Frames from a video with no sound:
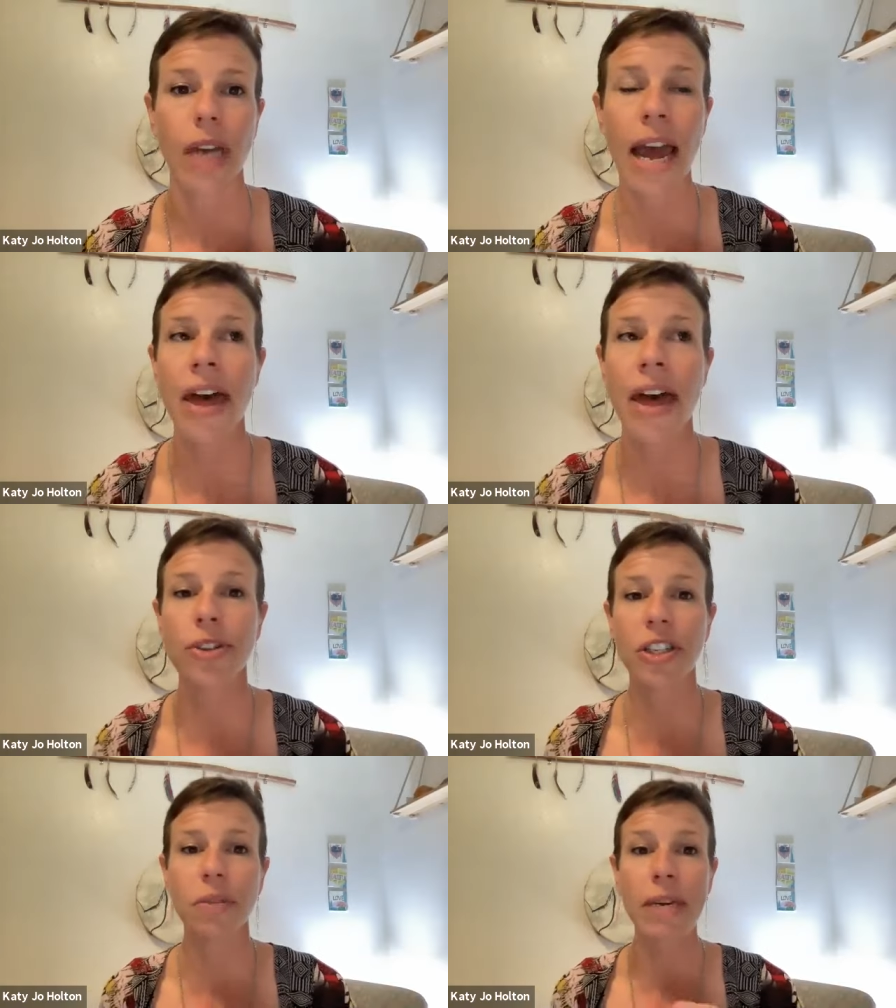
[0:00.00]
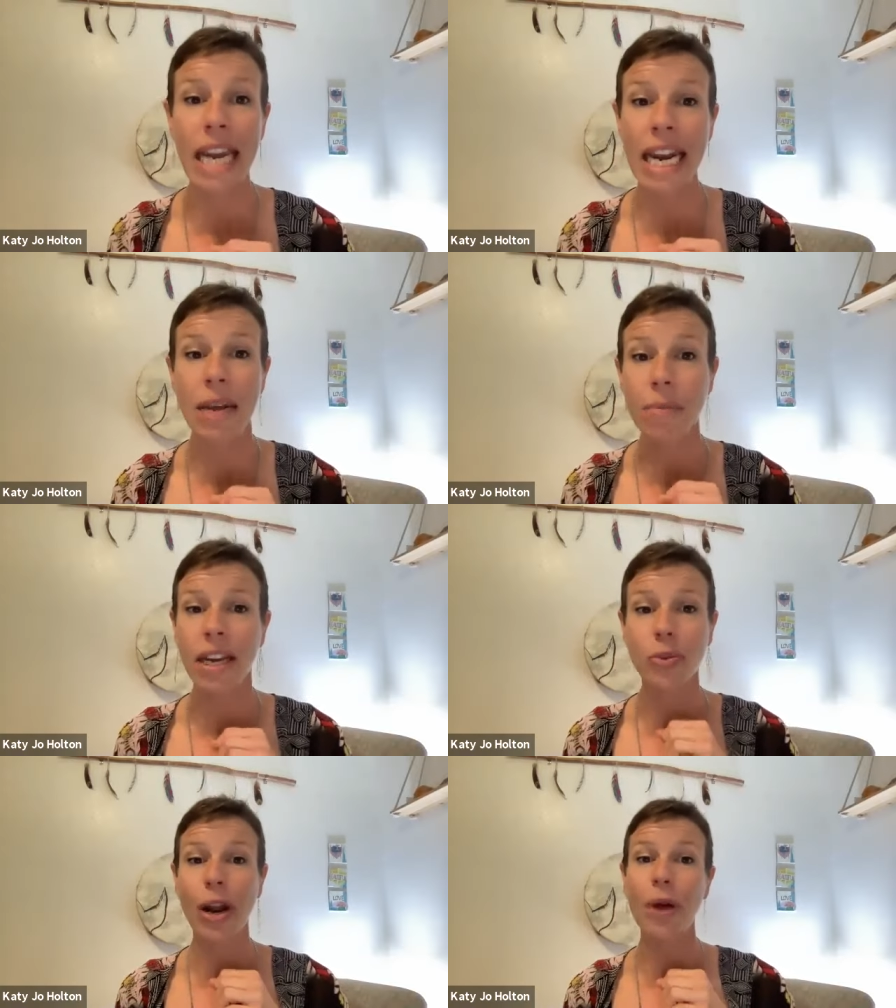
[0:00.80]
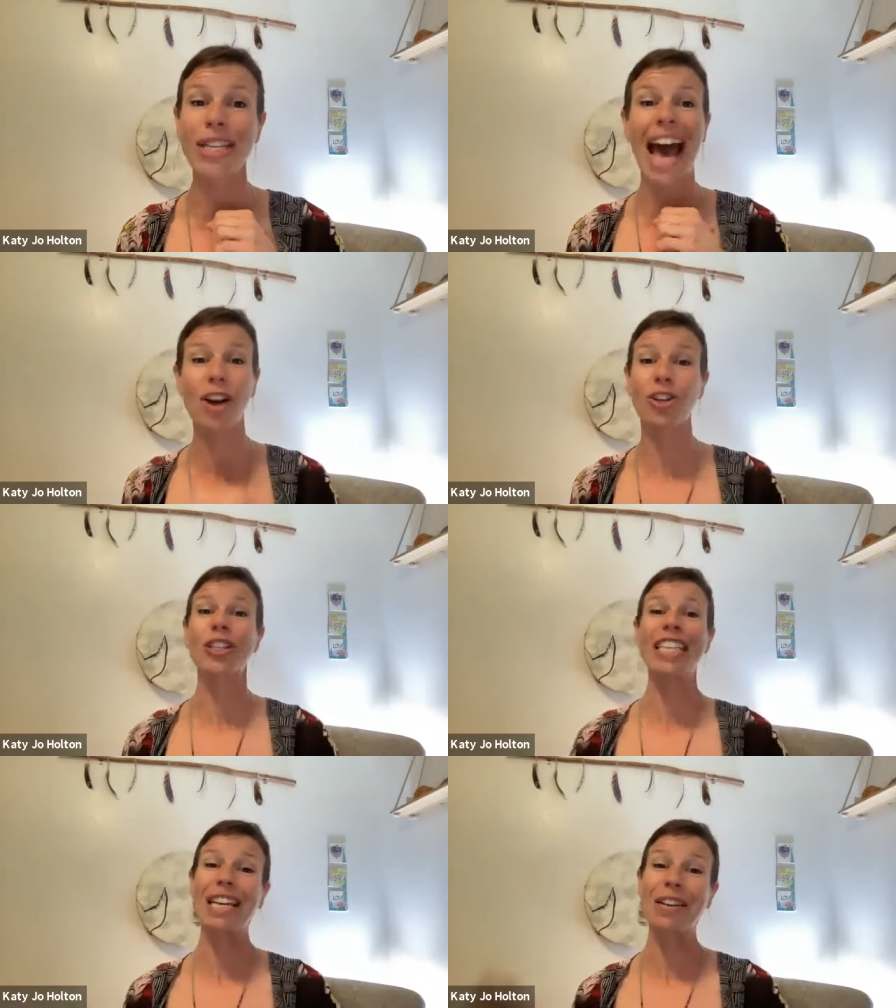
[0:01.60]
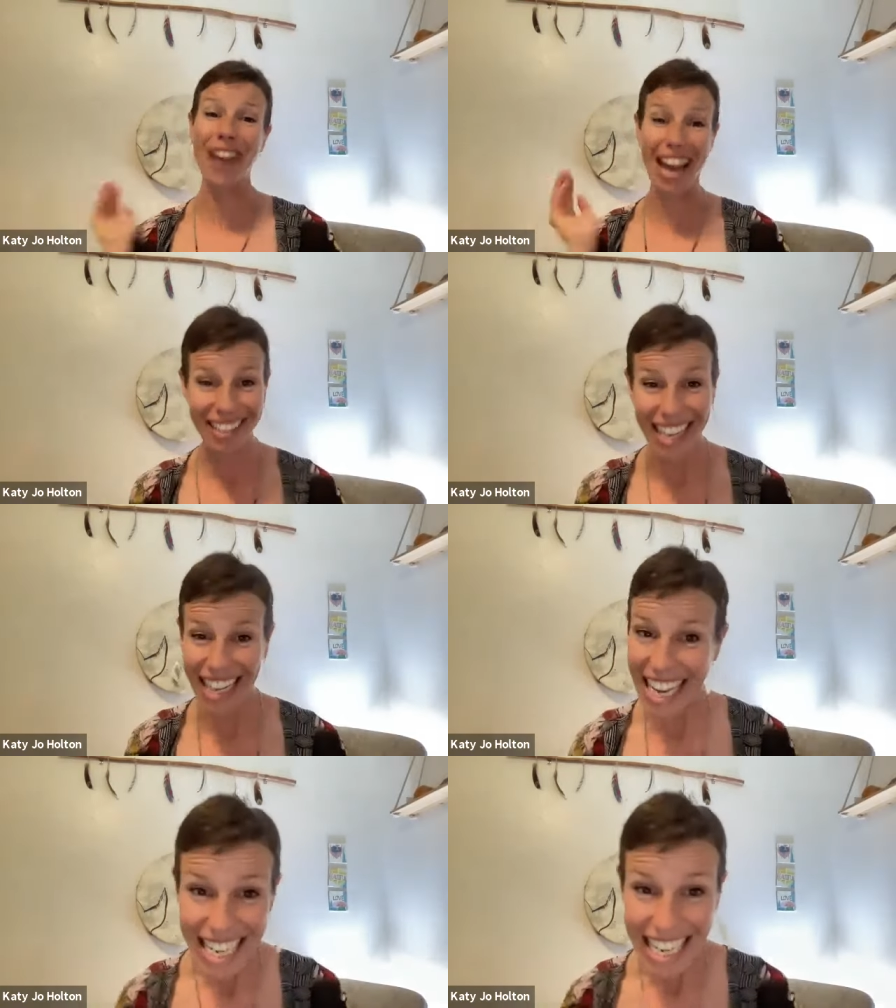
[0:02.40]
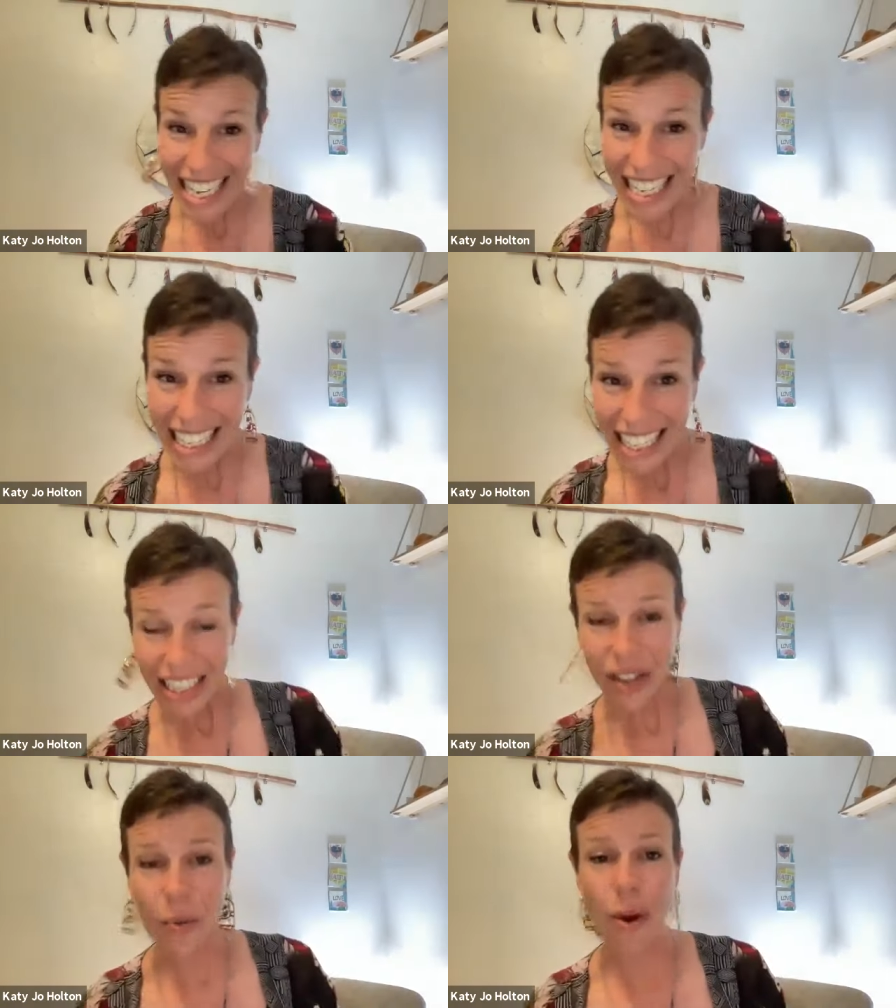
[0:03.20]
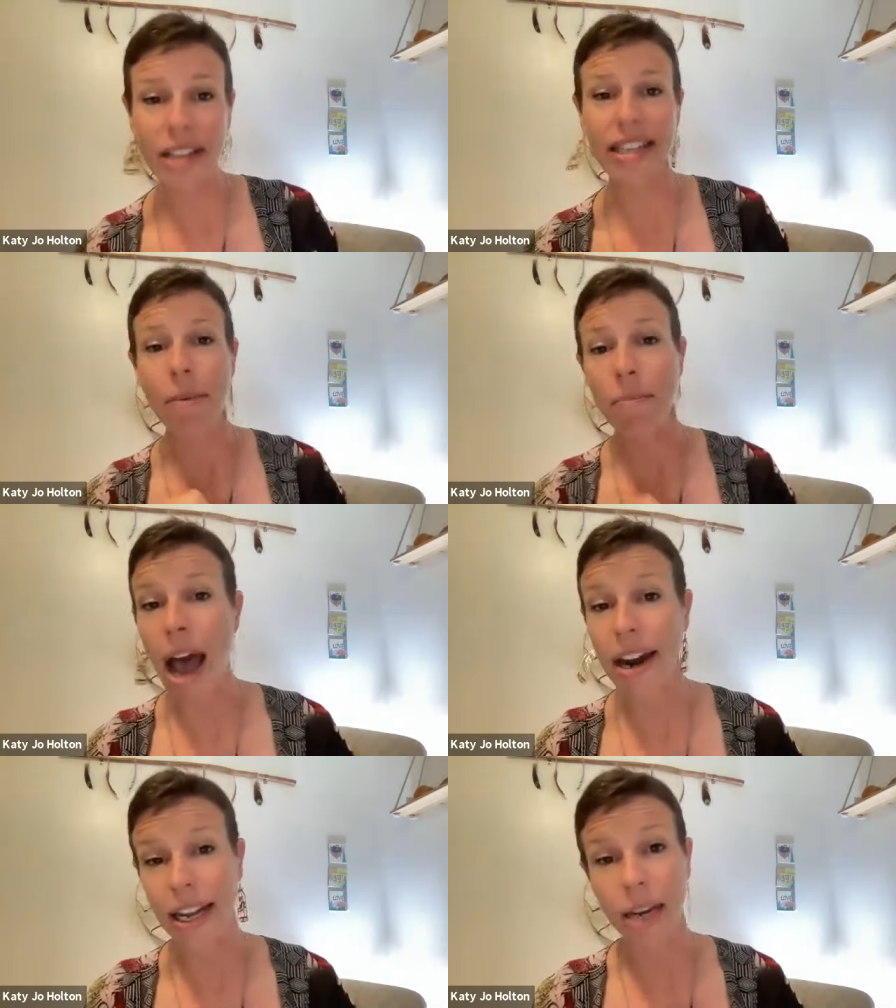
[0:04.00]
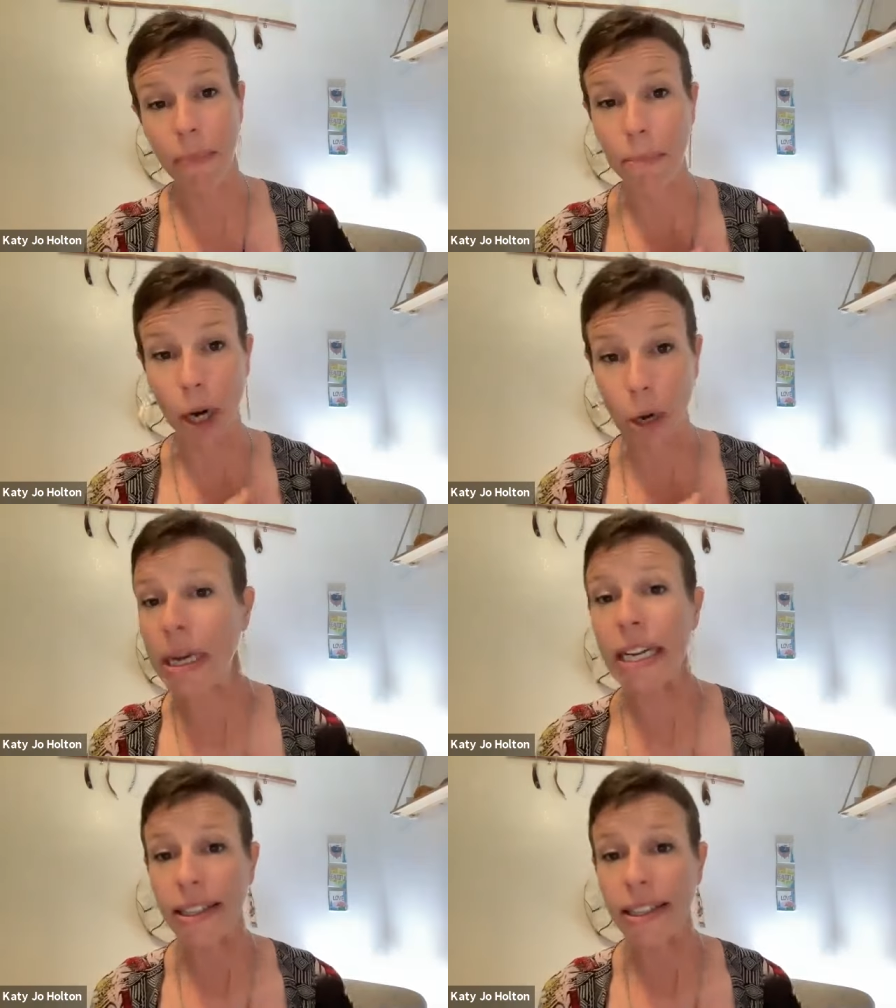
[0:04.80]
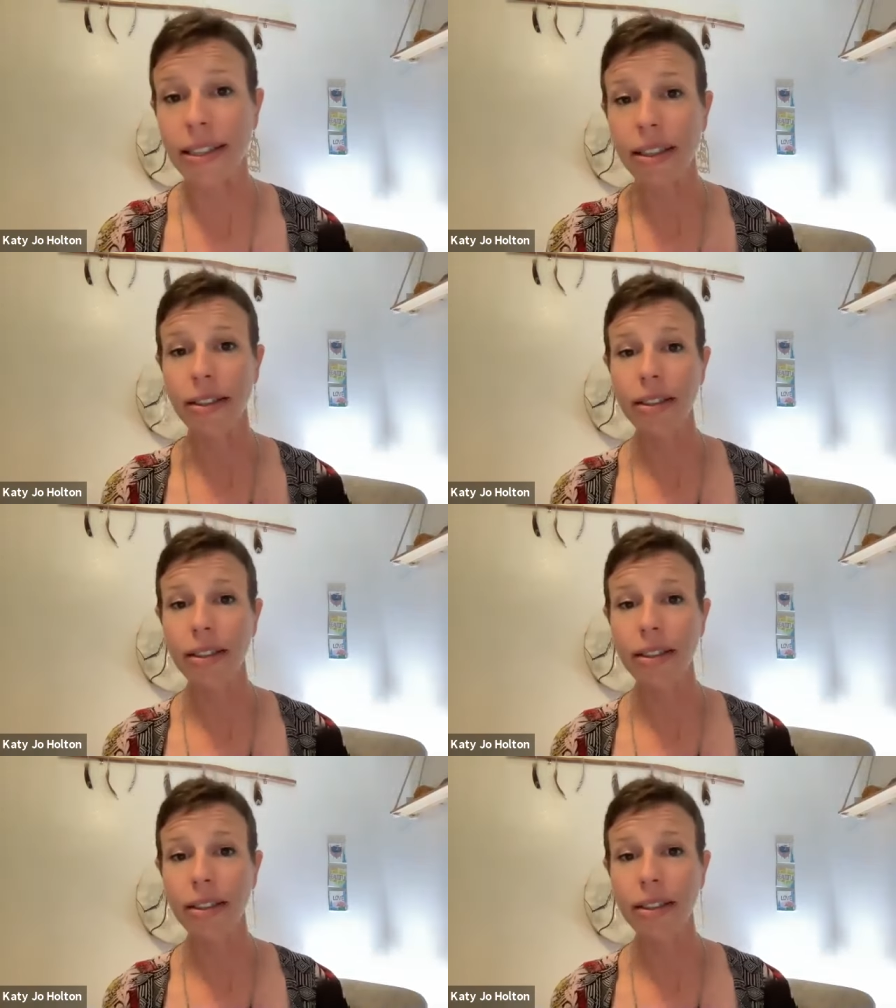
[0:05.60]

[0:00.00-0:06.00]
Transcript: And that was just the beginning because what I was actually investing in was embodying my purpose.